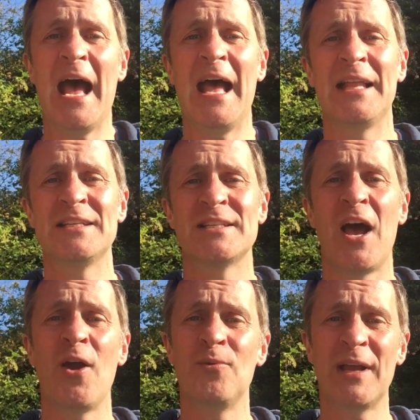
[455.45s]
And
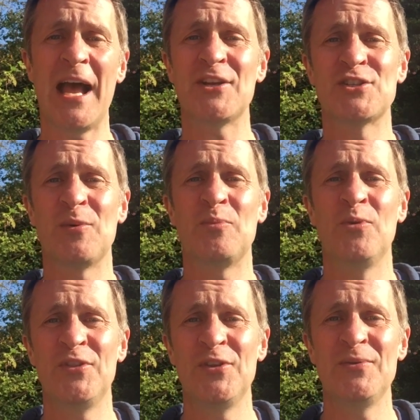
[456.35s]
I will catch up
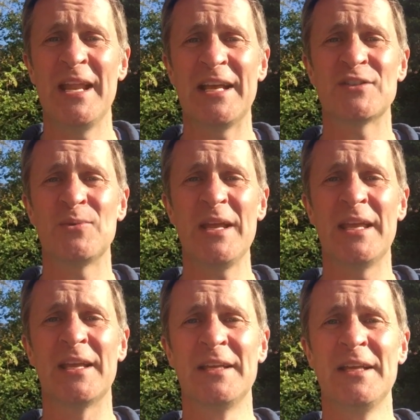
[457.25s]
with you next
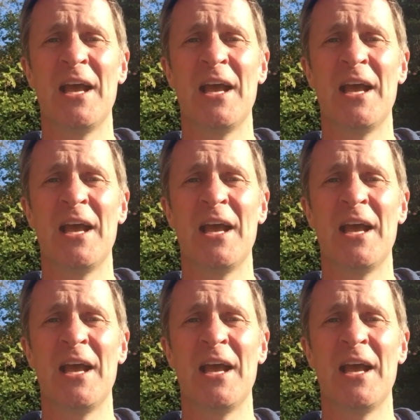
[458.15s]
week.